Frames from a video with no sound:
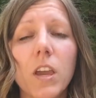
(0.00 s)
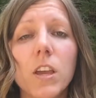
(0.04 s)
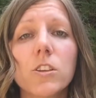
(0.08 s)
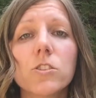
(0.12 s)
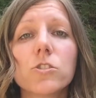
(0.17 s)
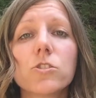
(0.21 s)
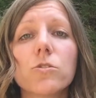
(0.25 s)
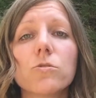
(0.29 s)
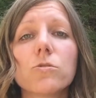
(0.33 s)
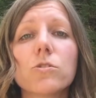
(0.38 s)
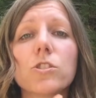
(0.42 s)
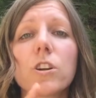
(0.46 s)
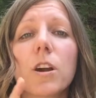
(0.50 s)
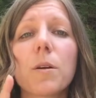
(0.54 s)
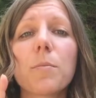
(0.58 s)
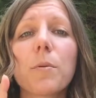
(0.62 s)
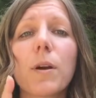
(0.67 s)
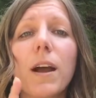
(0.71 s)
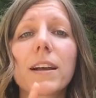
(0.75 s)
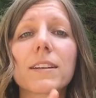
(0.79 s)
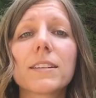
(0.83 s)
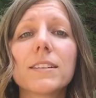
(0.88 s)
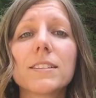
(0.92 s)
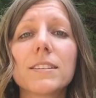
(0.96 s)
So start
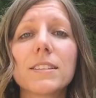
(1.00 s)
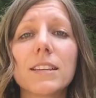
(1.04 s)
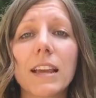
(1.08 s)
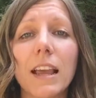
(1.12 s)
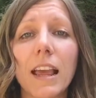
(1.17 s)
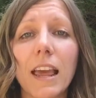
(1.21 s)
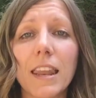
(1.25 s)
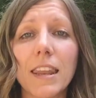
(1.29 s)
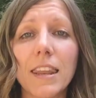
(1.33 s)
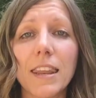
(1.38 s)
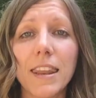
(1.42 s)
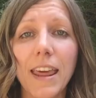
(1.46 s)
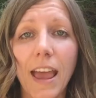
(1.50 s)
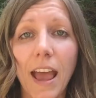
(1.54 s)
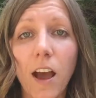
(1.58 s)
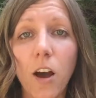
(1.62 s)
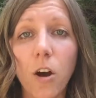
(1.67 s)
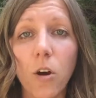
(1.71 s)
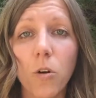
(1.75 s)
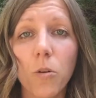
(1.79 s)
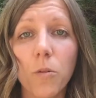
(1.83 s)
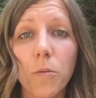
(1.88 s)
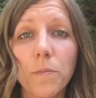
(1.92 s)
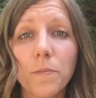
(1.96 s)
practicing
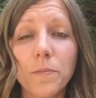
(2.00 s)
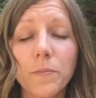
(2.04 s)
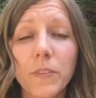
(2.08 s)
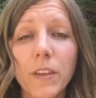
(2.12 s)
now.